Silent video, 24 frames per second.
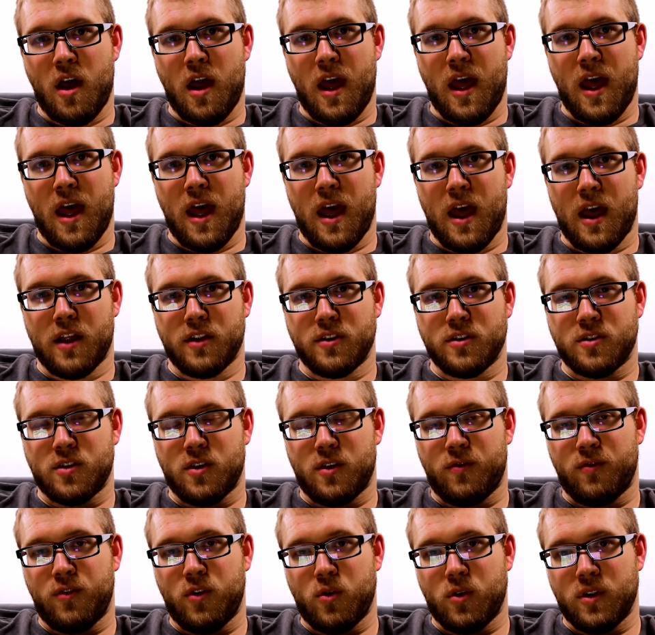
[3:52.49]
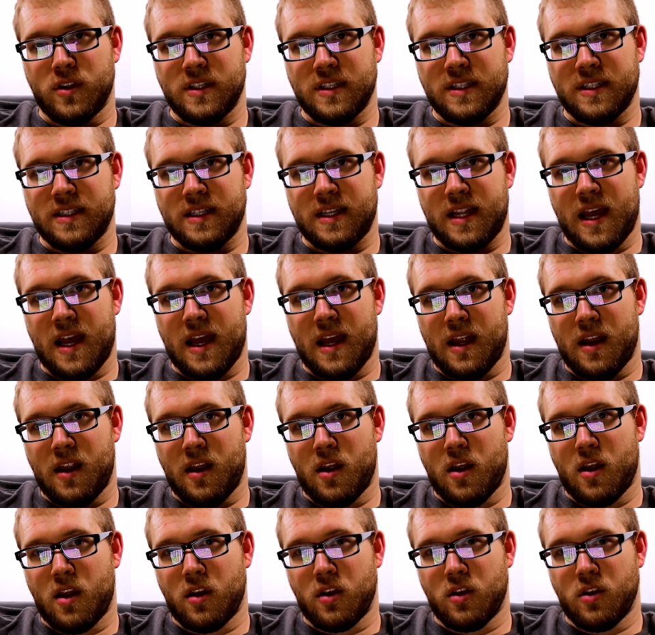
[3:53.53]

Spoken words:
and so if you instead